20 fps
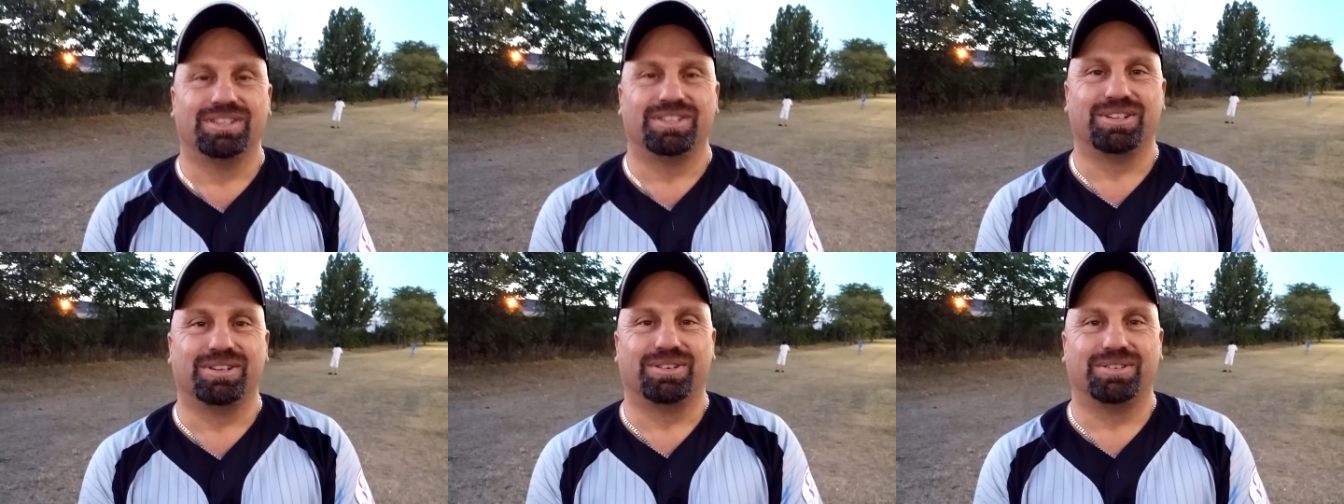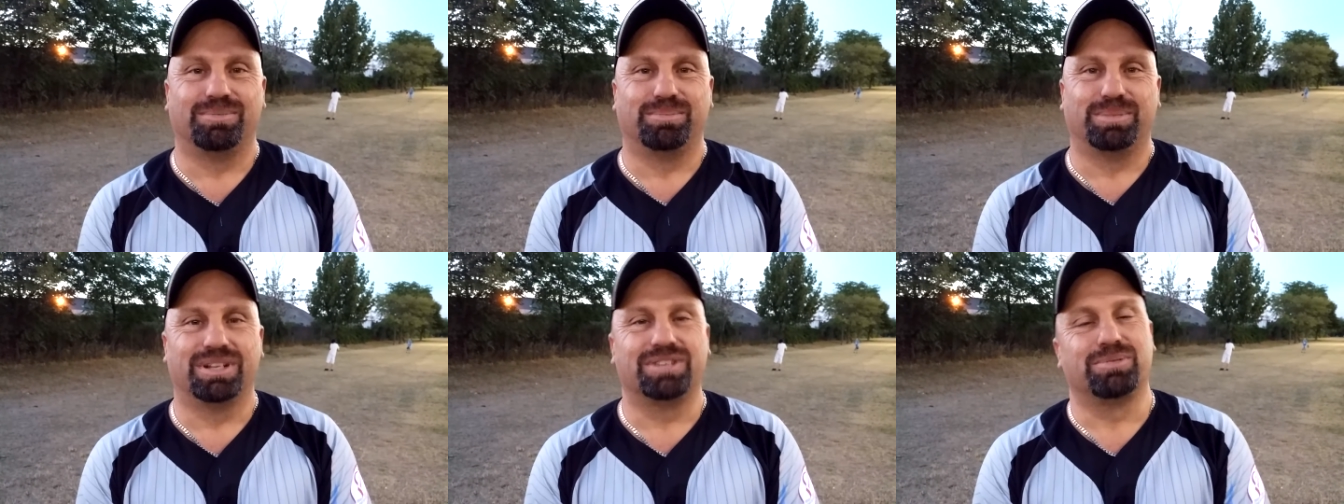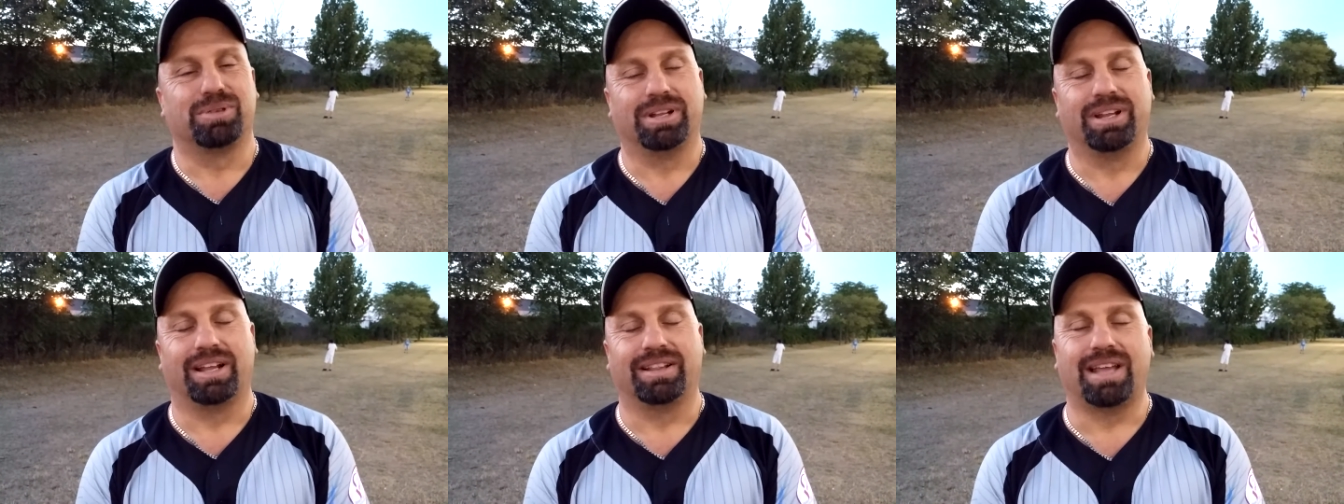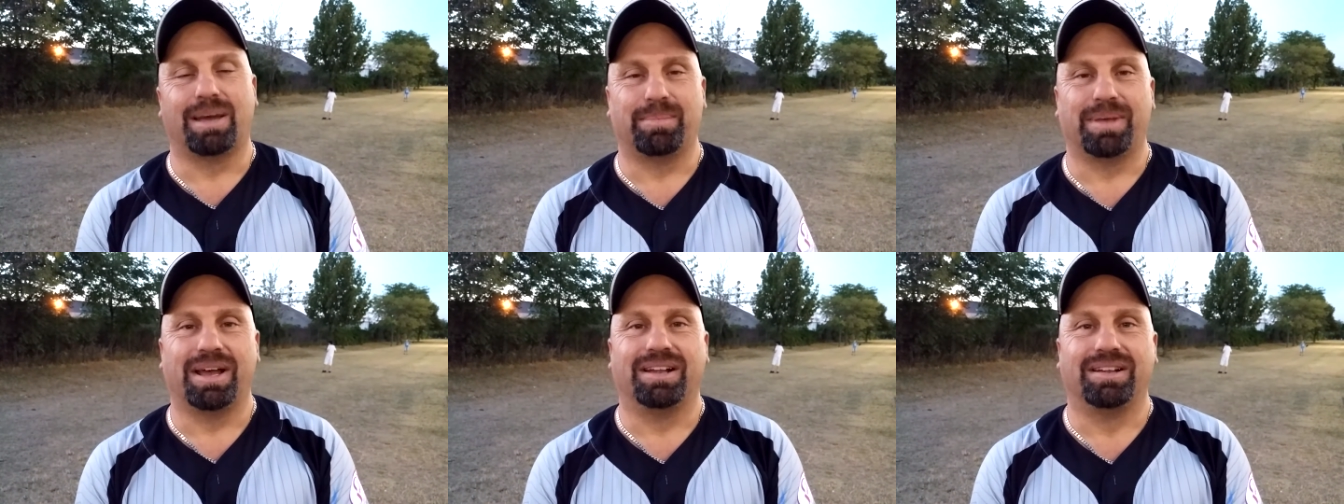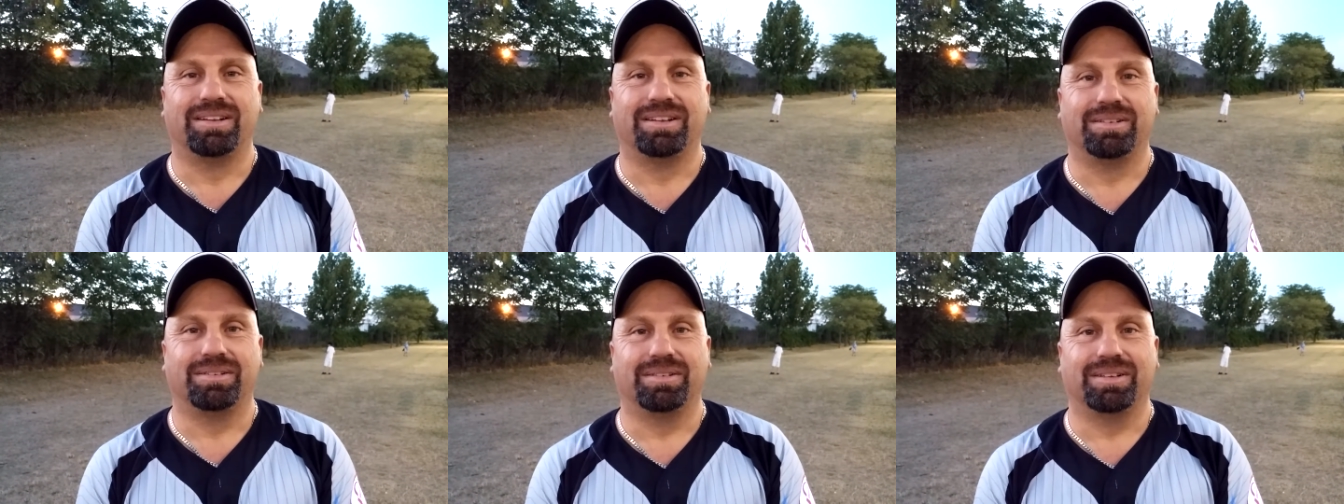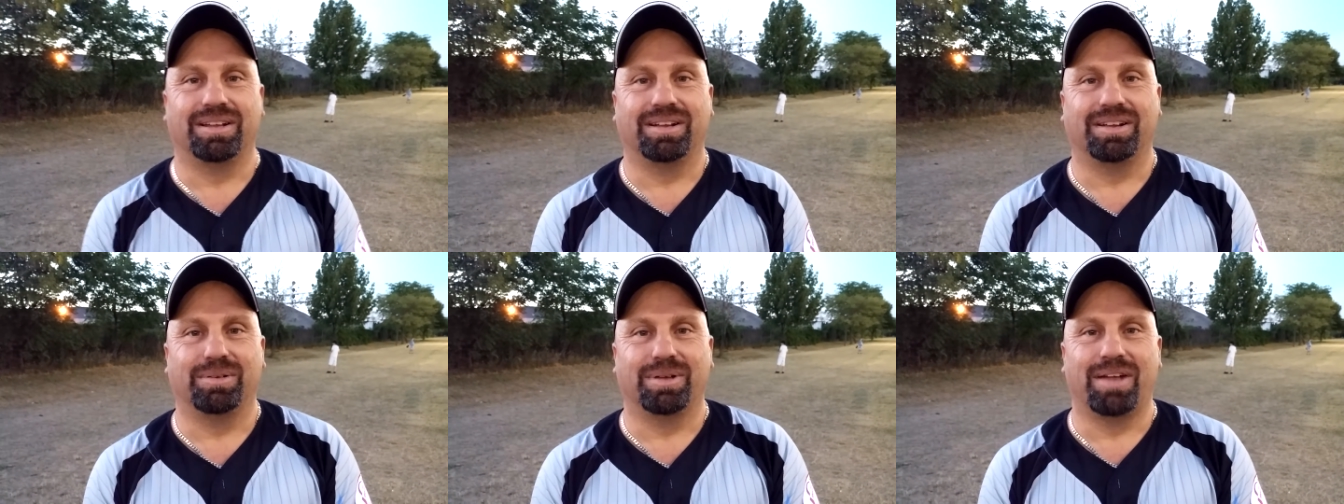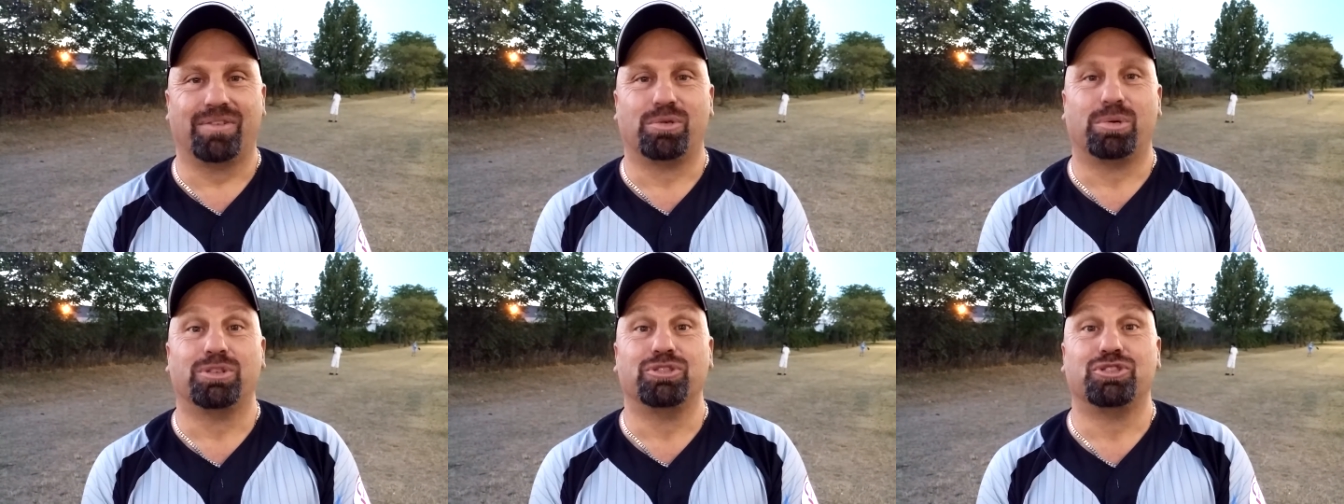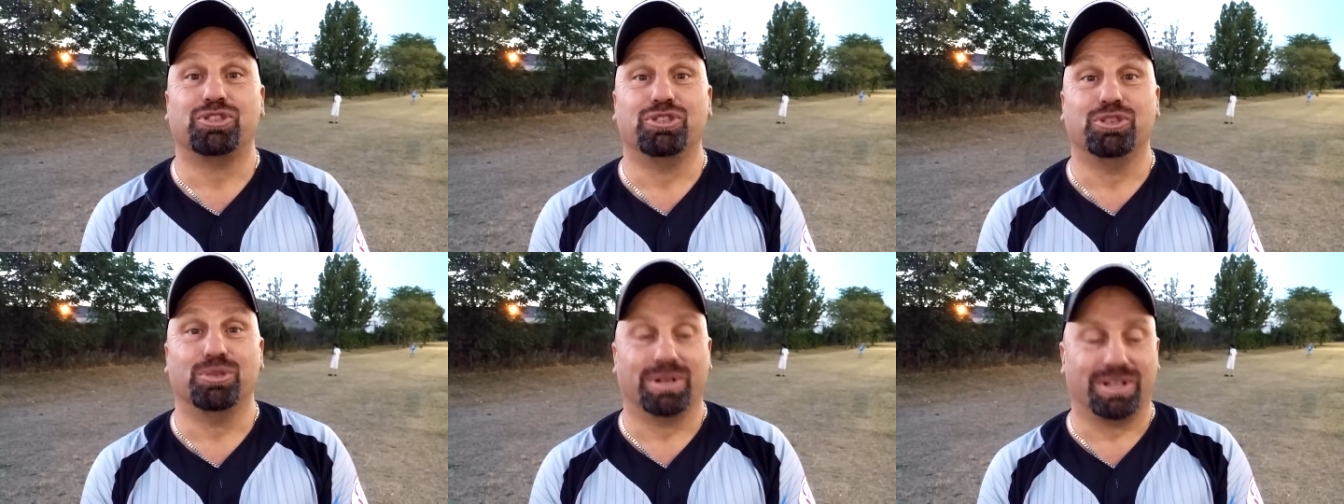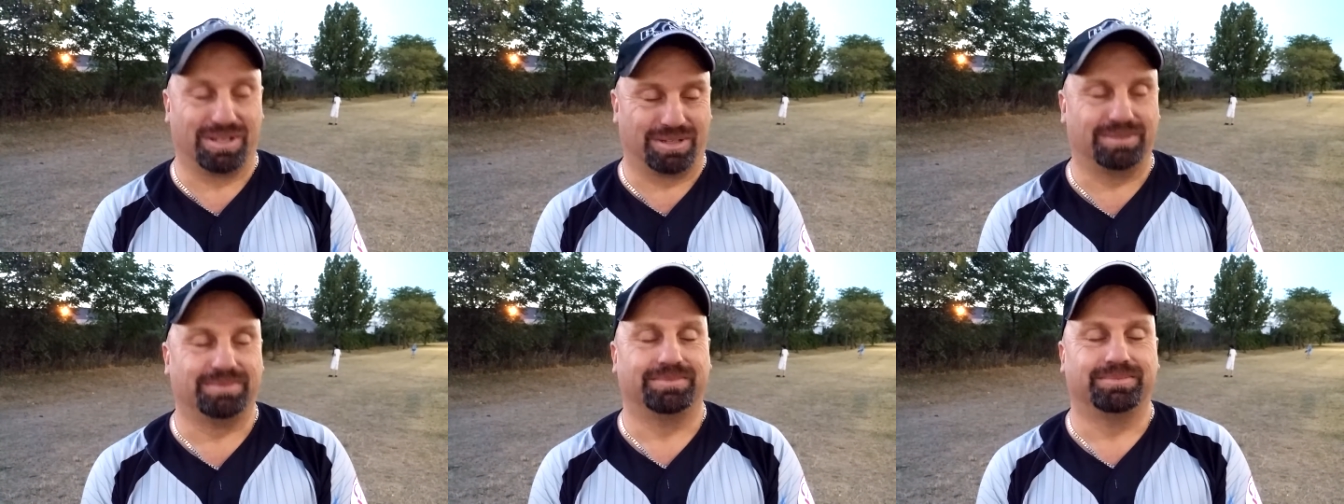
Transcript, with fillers: So, but it's really not that bad. Everyone should do it.